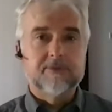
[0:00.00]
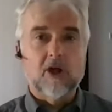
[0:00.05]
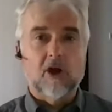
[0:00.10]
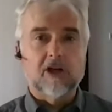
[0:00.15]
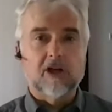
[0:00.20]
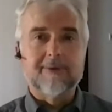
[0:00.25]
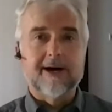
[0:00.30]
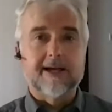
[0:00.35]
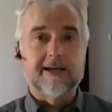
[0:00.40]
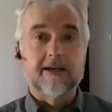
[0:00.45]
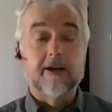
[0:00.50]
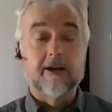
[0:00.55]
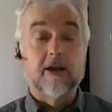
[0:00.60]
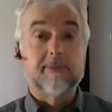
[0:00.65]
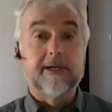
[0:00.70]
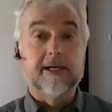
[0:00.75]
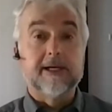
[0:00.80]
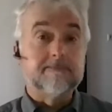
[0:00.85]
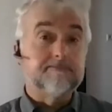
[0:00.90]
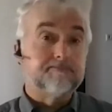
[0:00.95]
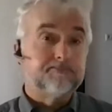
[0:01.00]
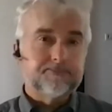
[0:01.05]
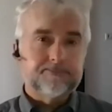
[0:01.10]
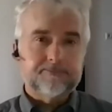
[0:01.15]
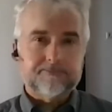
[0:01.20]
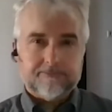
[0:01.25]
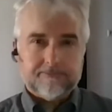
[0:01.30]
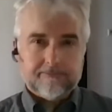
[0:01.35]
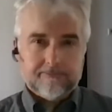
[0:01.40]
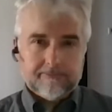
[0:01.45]
talk about it a little bit.
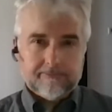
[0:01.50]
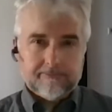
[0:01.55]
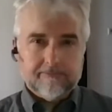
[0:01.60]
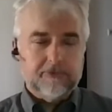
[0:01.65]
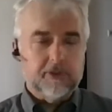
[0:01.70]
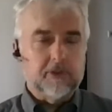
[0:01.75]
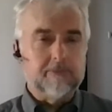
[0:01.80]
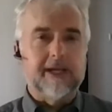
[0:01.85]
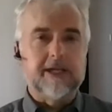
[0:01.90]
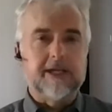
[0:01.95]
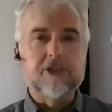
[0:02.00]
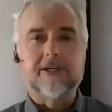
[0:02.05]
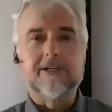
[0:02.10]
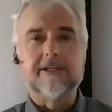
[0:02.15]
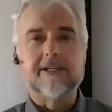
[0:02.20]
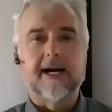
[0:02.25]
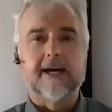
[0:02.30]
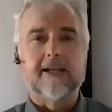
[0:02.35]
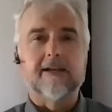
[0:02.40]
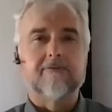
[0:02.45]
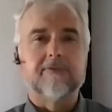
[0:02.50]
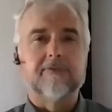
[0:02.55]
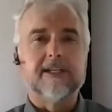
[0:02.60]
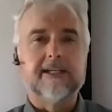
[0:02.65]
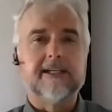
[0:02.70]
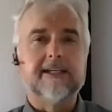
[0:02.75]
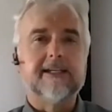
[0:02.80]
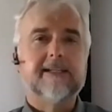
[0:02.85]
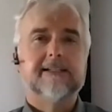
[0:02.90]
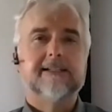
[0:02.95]
You mentioned kind of
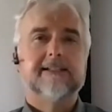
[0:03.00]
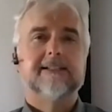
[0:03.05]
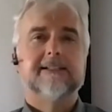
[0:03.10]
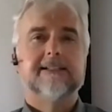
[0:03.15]
the